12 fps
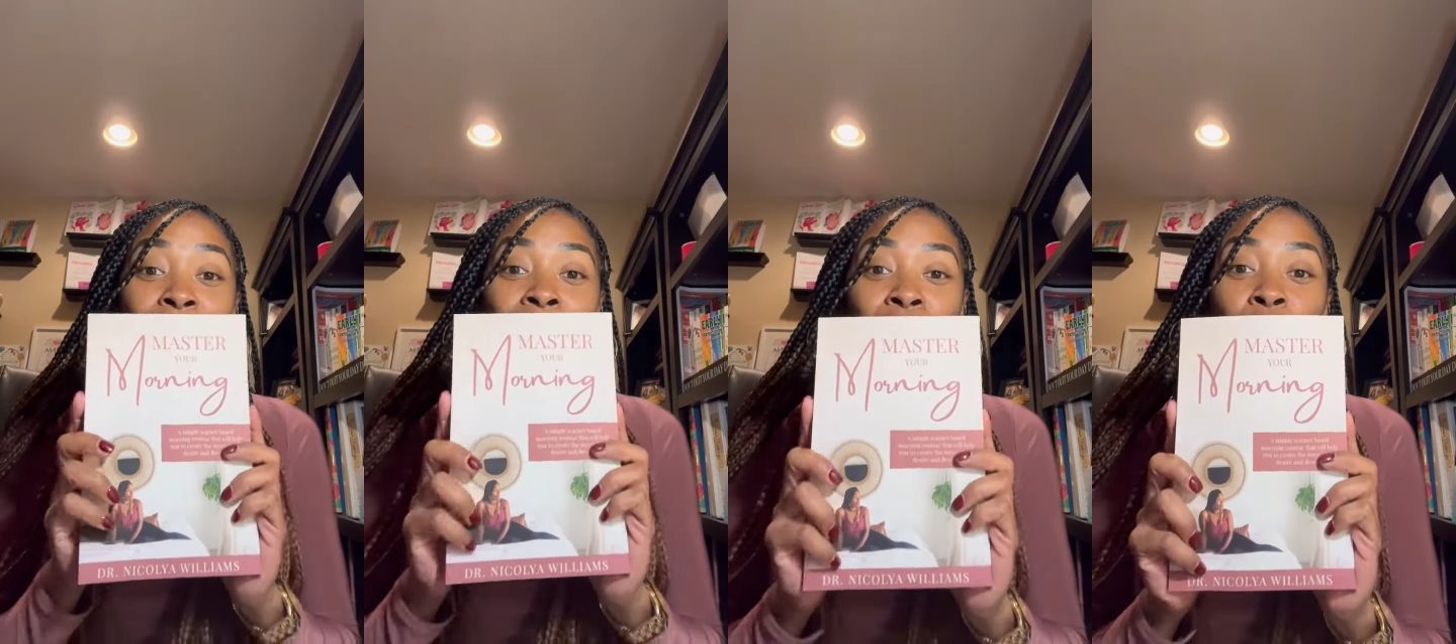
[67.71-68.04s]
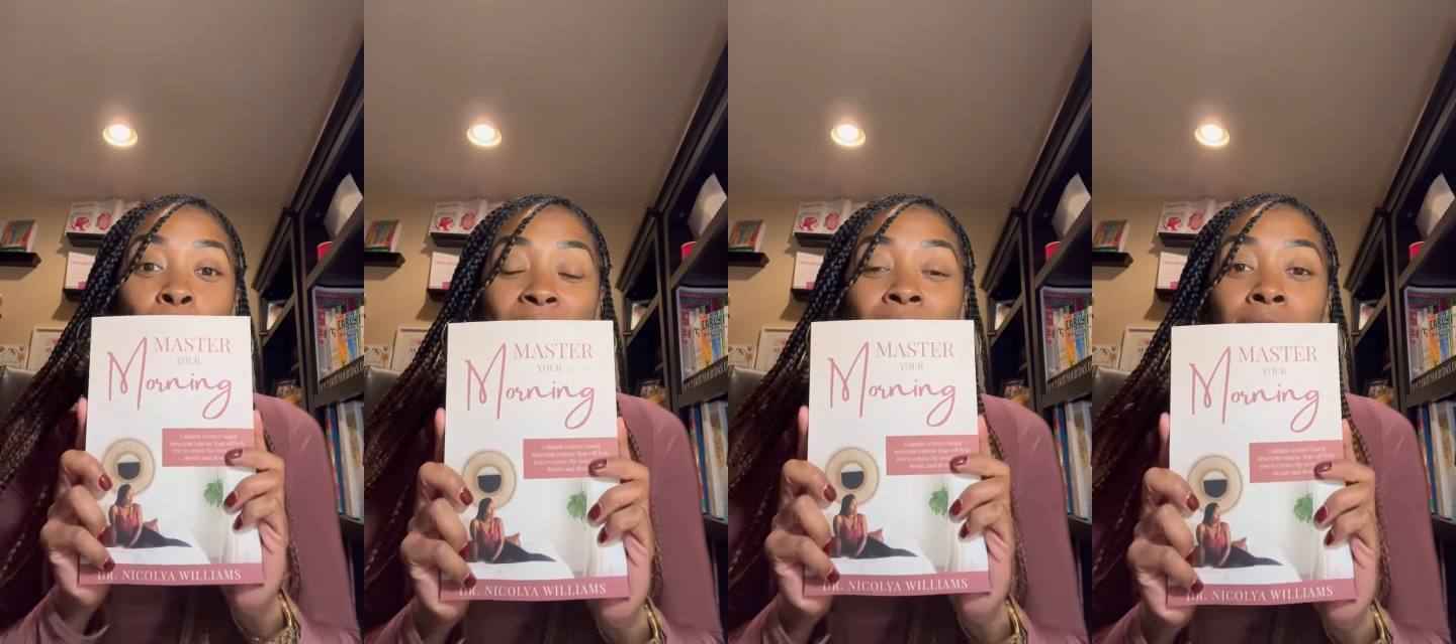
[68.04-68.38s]
And
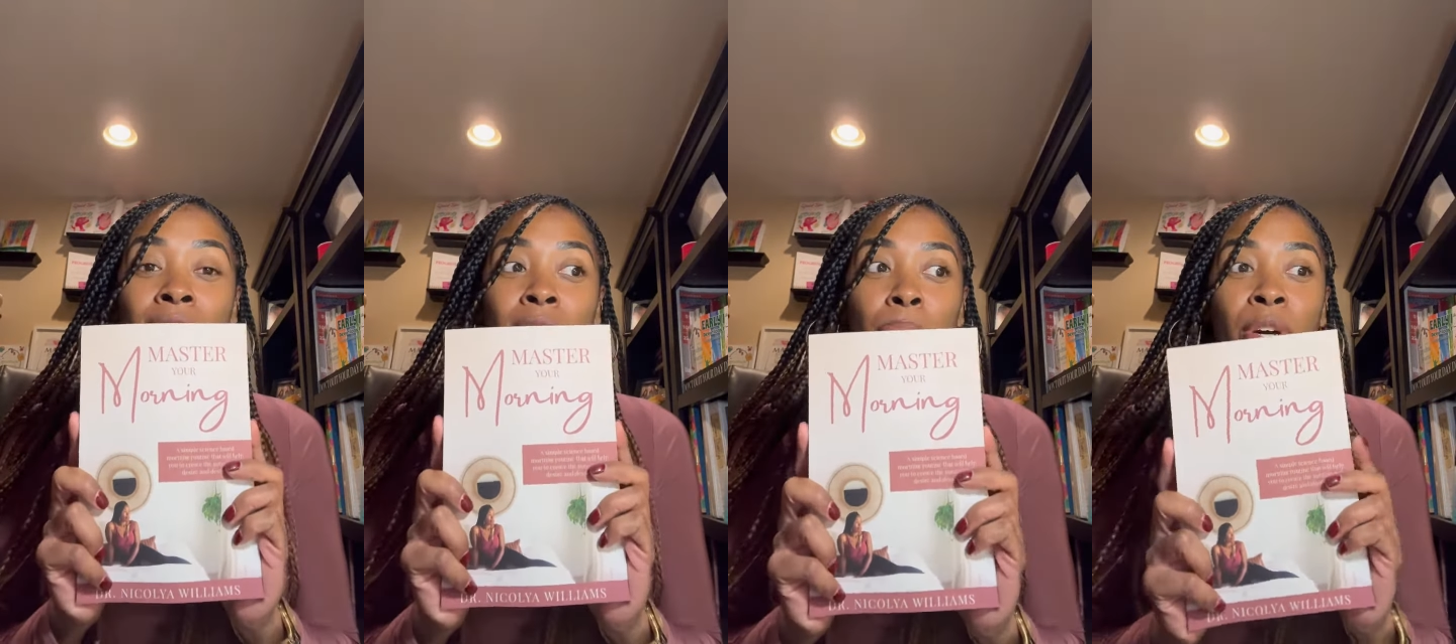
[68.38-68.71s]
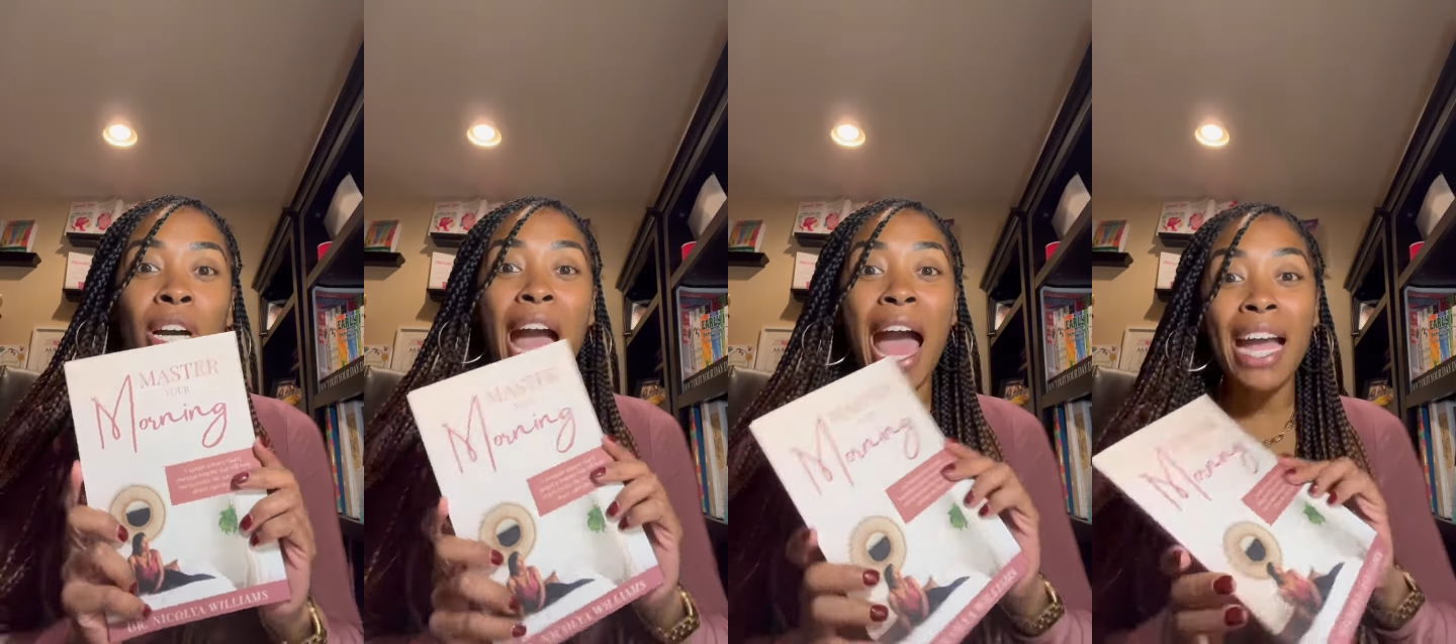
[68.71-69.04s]
so in this
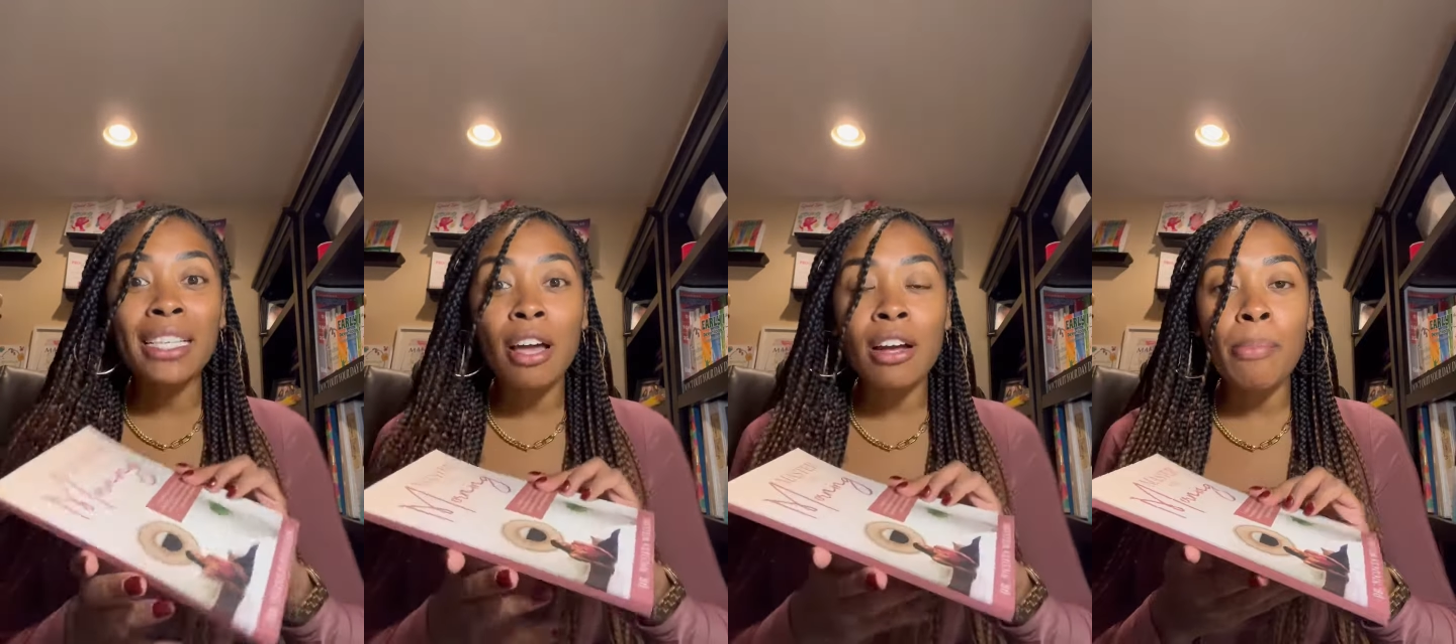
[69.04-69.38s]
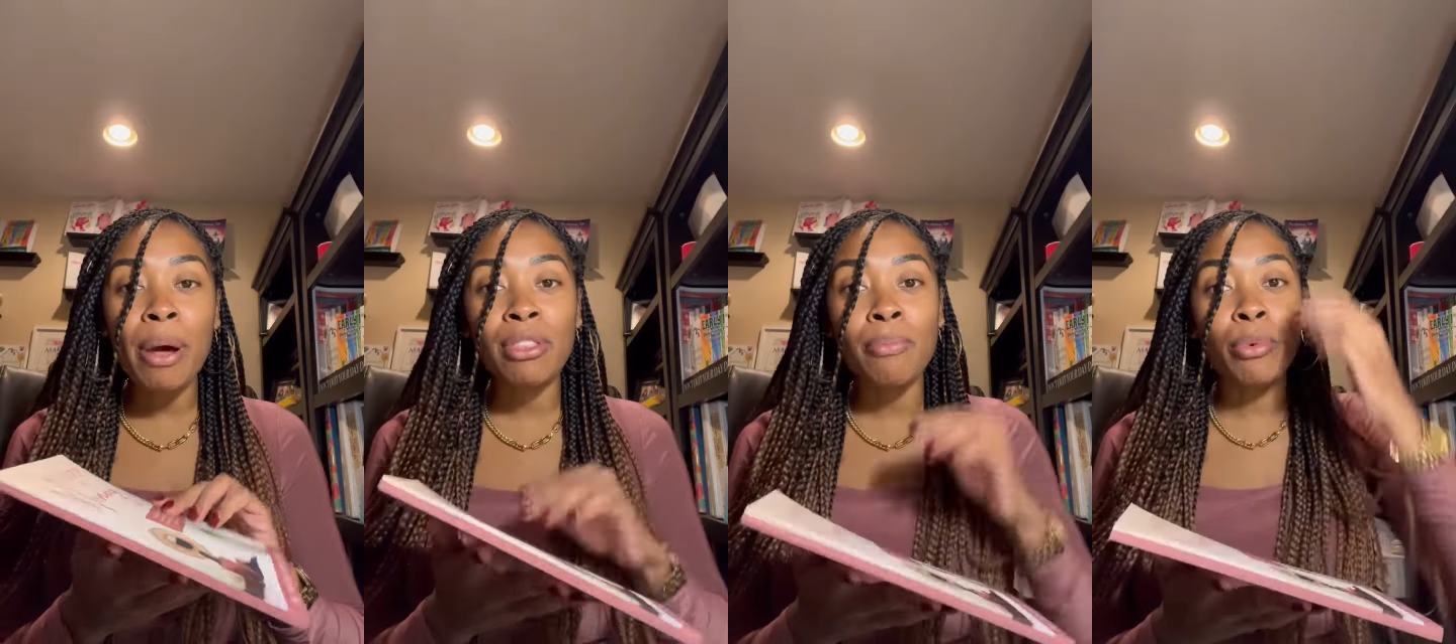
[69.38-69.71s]
book, I talk about the